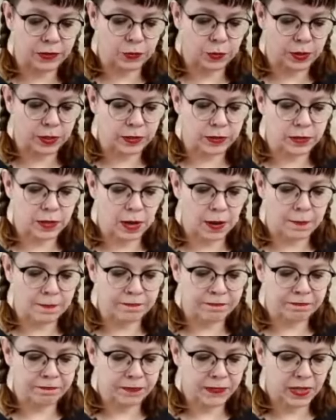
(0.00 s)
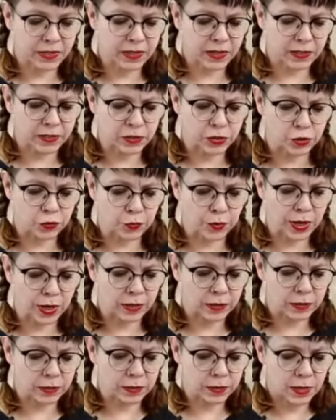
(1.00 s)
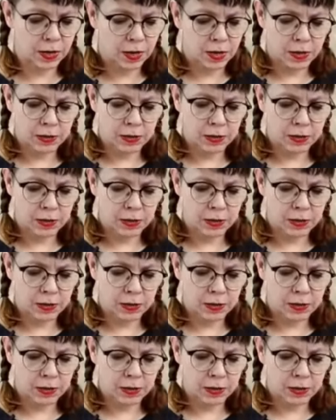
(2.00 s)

This one is um, I think it's Dritz.